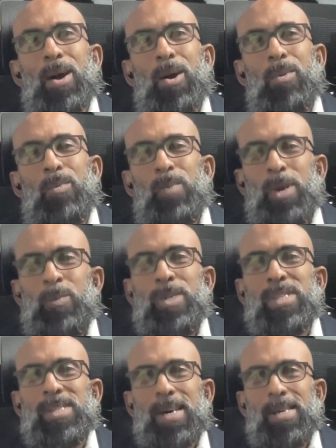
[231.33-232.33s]
When we
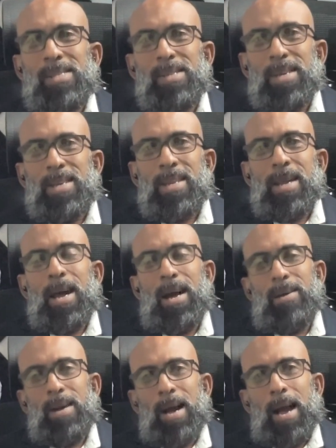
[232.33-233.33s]
started,
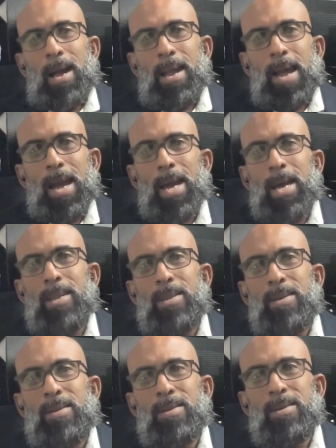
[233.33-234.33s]
I had
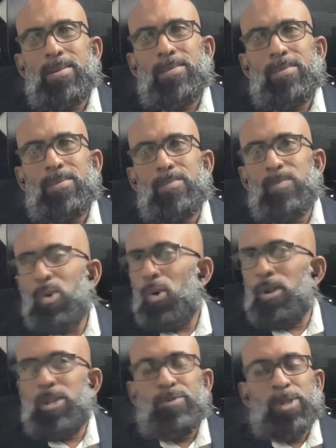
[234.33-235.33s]

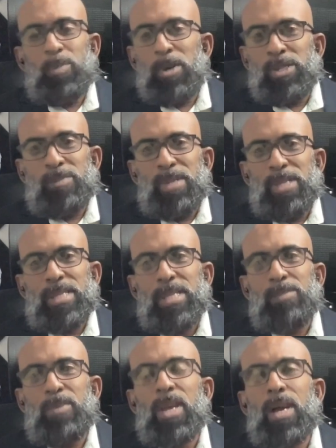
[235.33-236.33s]
all the
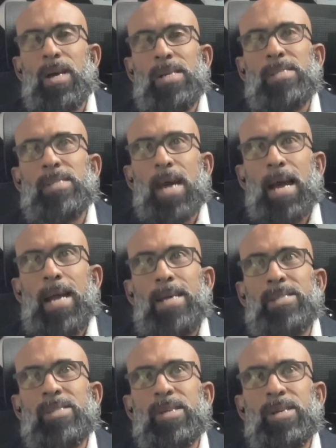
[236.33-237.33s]
responsibilities, because
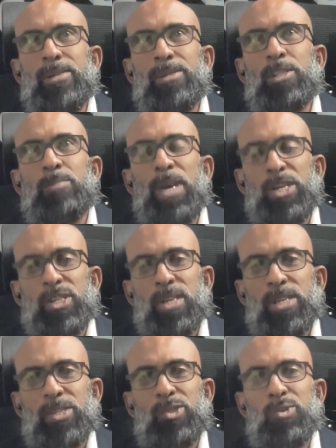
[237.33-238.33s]
as a
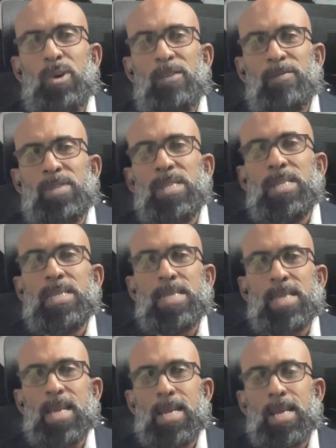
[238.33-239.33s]
specialist, you often
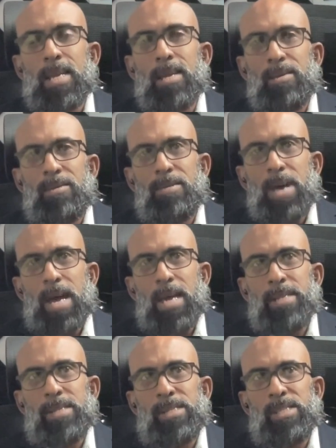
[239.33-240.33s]
think
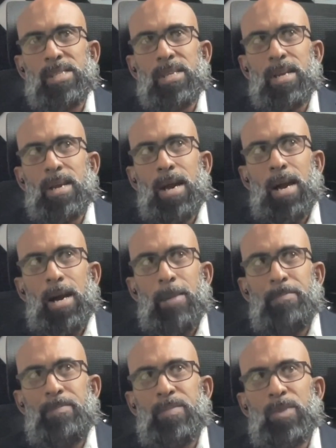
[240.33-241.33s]
that
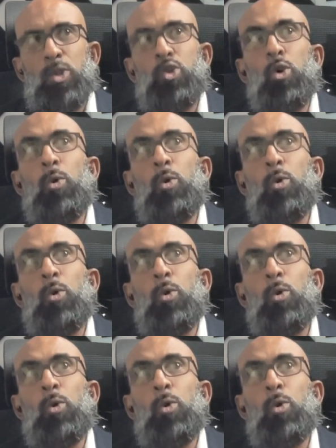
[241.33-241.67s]
no